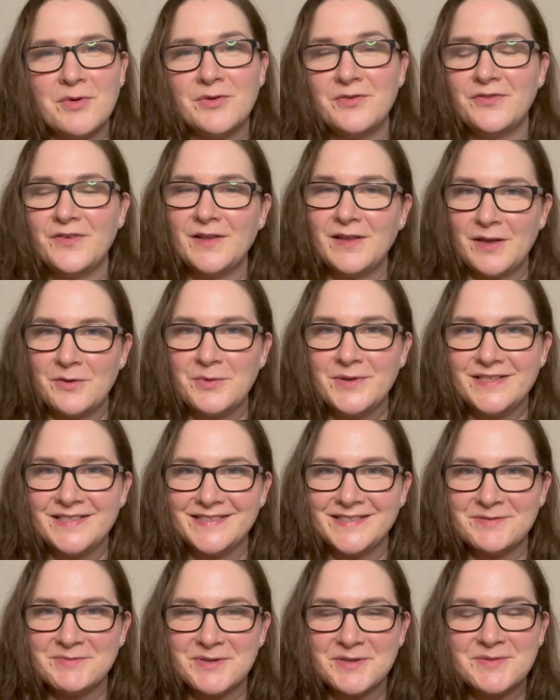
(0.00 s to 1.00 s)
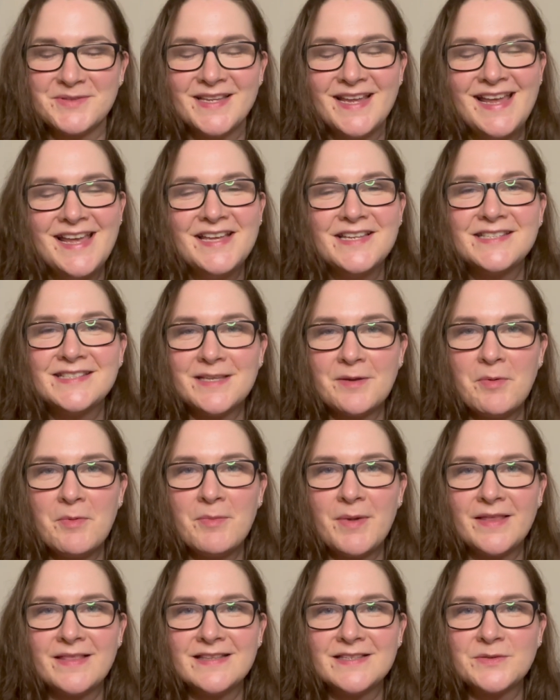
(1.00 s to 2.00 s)
it felt like winter sometimes, summer
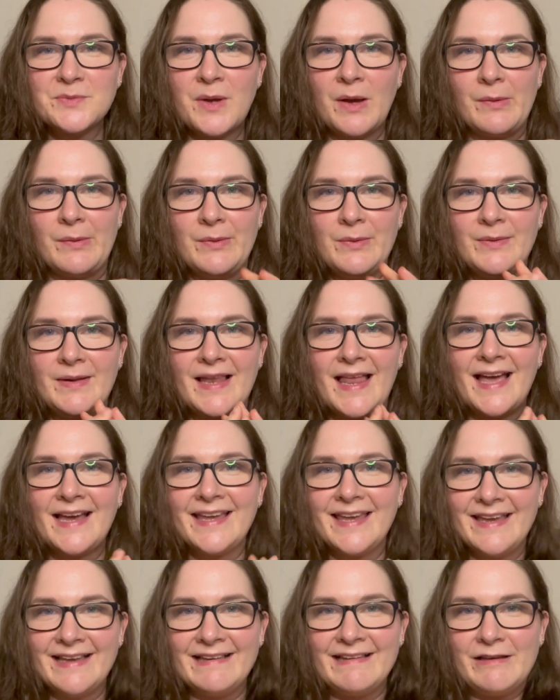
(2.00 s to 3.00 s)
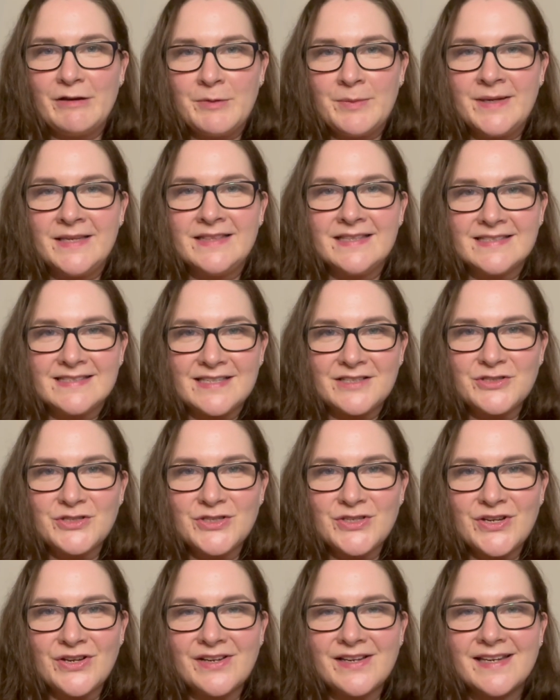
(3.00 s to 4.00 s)
months where we were lacking a little bit in the
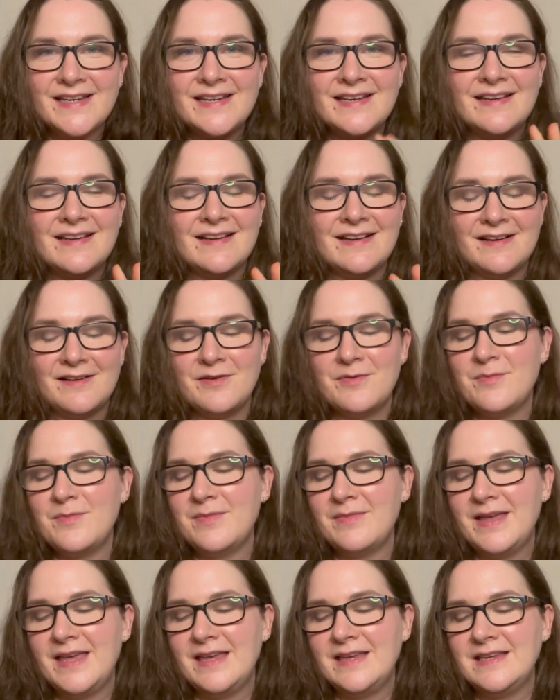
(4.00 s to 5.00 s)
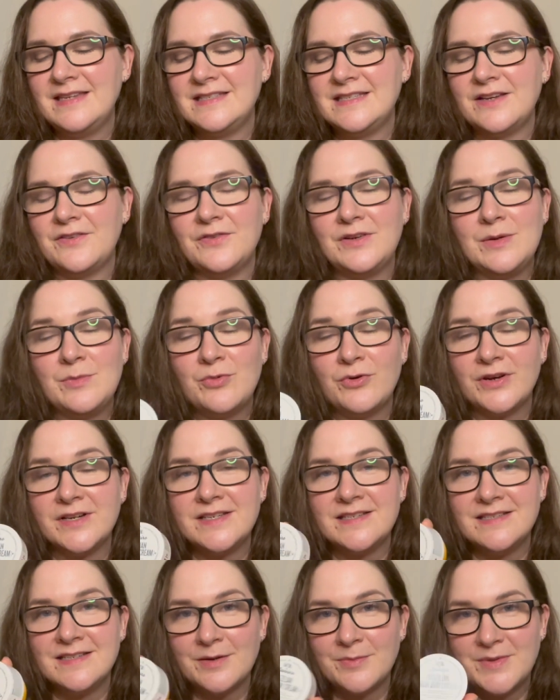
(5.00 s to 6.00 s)
sunshine, it definitely
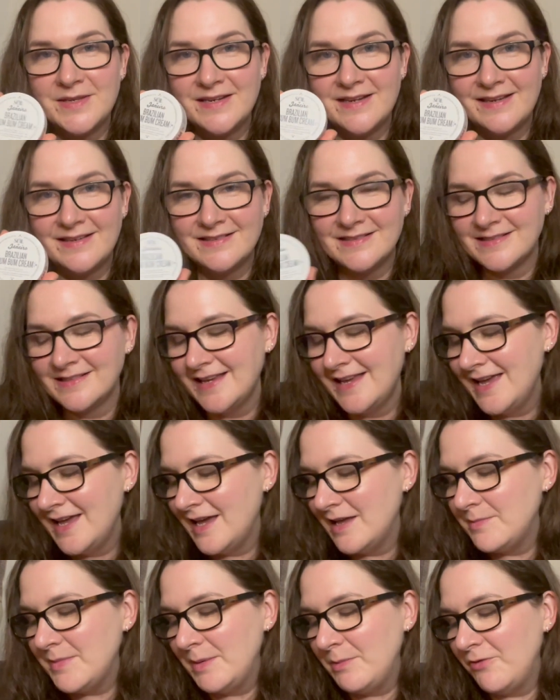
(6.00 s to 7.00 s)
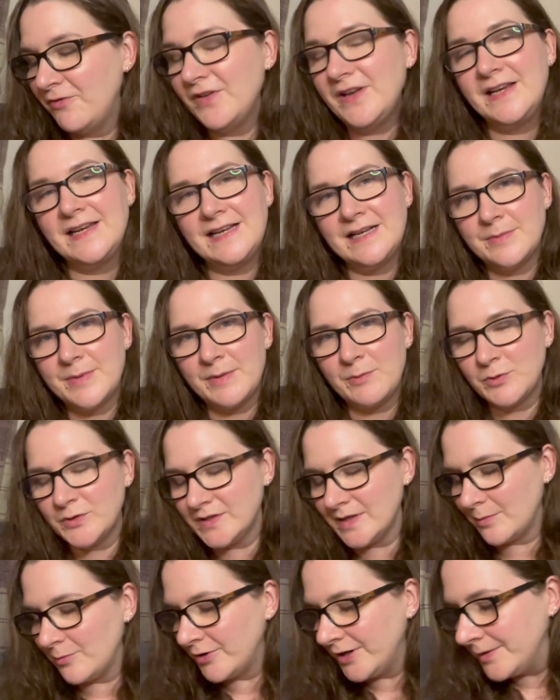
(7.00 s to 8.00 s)
brightened up the days and made me feel a little bit more
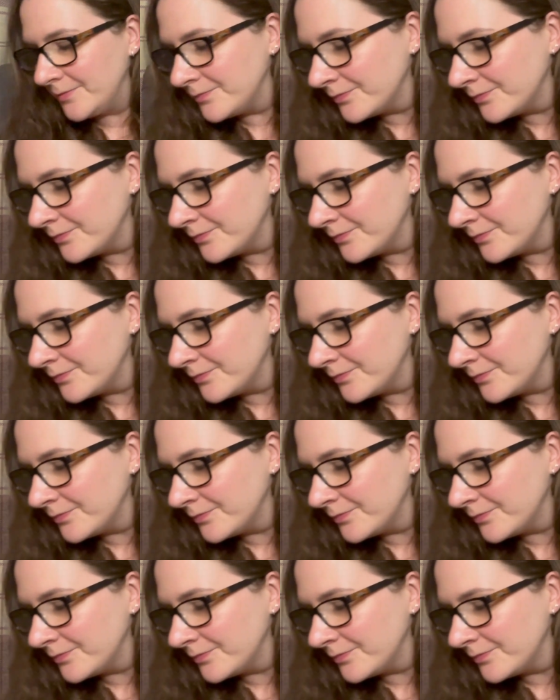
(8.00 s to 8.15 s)
summery.